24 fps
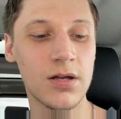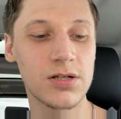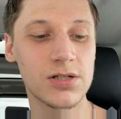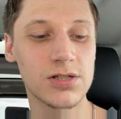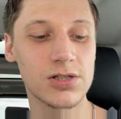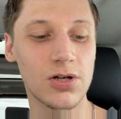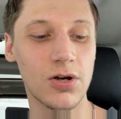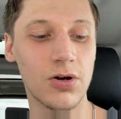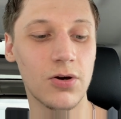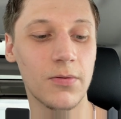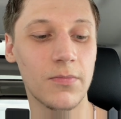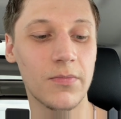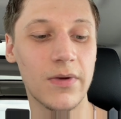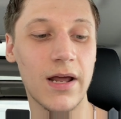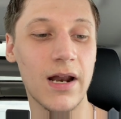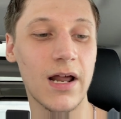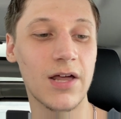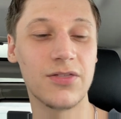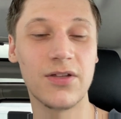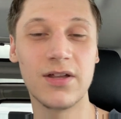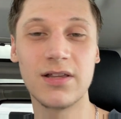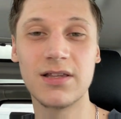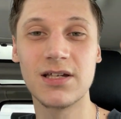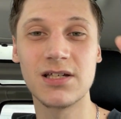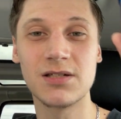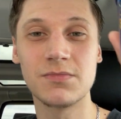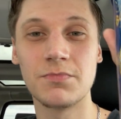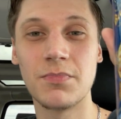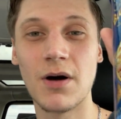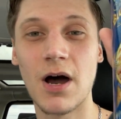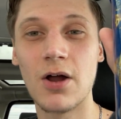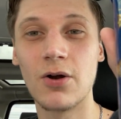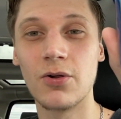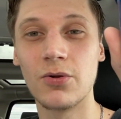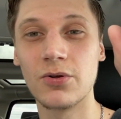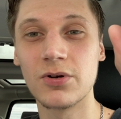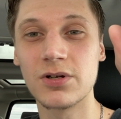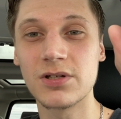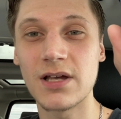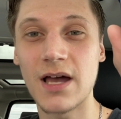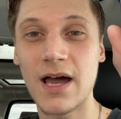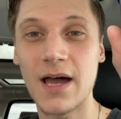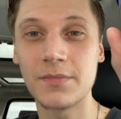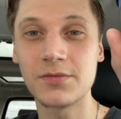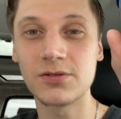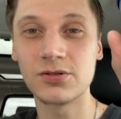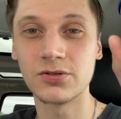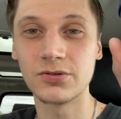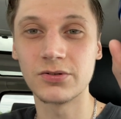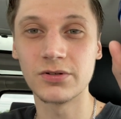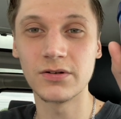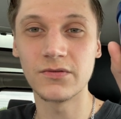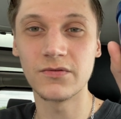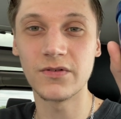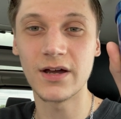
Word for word: So, and I think this bottle looks absolutely